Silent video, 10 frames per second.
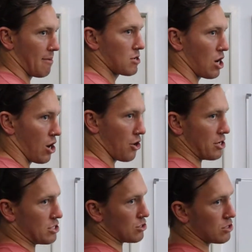
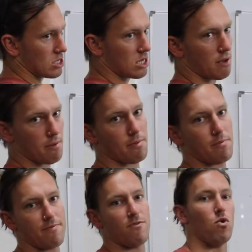code used
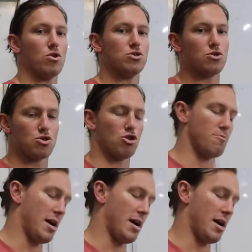for YouTube